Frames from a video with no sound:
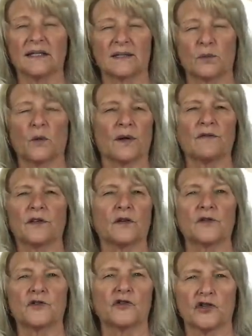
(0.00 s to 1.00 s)
It's one of
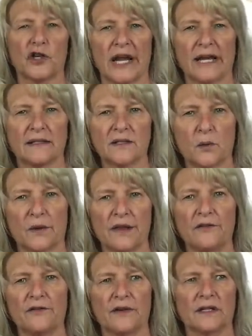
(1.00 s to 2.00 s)
those chains where
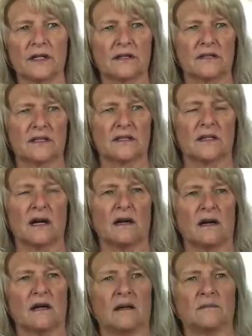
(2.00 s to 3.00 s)
they fit
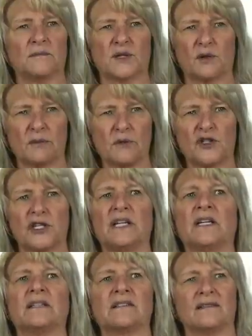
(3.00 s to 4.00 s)
Um, sewing
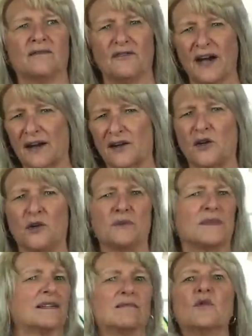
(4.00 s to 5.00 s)
machines and
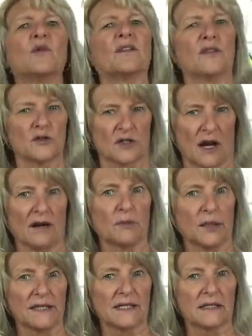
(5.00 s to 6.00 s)
vacuums and one of those kind
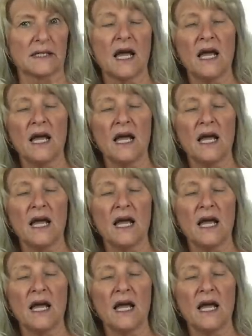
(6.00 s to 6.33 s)
of places.